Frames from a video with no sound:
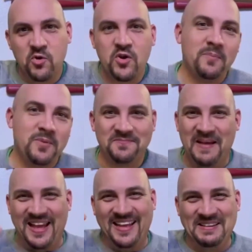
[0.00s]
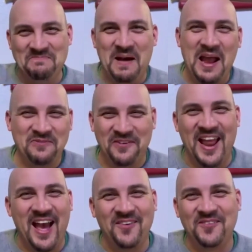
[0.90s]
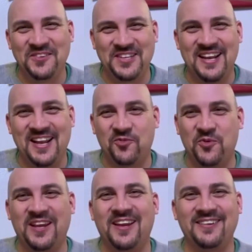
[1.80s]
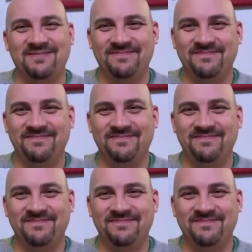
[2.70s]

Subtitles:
go Cubbies. Bye for now. We'll see you next week.